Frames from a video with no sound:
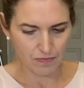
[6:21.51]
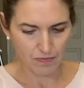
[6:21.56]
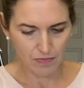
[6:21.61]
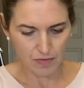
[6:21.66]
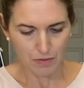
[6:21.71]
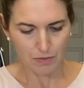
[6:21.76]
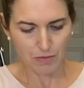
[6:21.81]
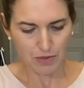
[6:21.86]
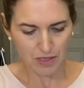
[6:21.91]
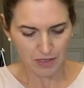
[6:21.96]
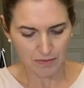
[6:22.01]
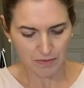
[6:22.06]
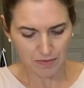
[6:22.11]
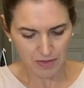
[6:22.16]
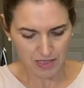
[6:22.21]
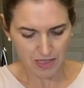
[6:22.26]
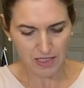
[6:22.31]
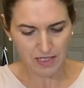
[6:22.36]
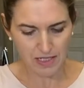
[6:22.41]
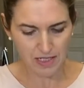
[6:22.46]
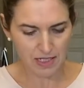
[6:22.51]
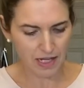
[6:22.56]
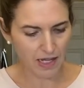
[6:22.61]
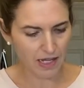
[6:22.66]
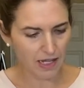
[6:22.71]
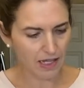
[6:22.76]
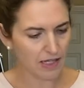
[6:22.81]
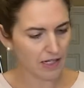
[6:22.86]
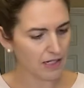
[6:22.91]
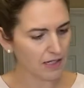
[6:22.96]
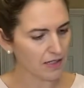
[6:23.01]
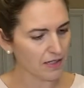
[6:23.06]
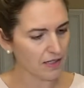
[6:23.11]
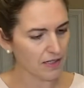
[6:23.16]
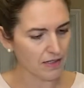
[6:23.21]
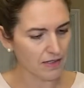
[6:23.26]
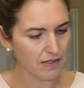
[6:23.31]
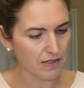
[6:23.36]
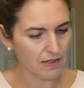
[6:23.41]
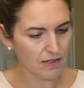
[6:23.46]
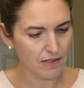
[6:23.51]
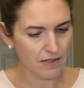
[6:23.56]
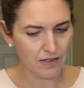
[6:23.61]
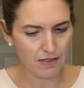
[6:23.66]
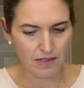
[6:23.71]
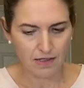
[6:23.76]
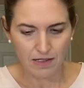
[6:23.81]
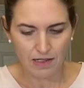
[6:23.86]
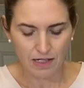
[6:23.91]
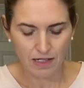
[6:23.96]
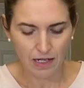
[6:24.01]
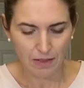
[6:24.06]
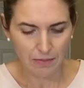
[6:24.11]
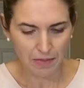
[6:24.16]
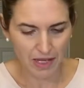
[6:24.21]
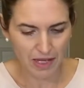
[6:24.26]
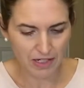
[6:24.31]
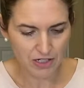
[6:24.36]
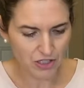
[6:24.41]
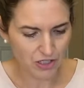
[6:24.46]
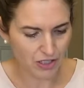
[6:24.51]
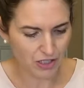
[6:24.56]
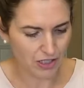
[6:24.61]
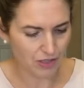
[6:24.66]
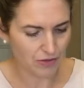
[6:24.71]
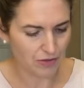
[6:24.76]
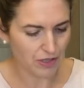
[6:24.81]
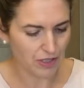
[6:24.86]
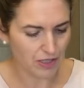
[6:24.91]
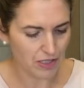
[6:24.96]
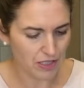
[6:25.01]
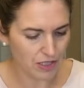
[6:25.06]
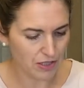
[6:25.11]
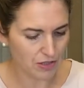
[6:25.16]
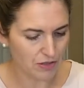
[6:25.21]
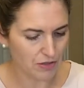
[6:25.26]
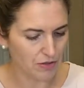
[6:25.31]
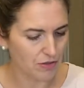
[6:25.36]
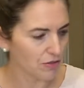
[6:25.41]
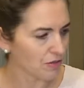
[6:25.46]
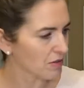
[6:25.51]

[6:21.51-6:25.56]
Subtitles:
put them to the side. And I'm actually going to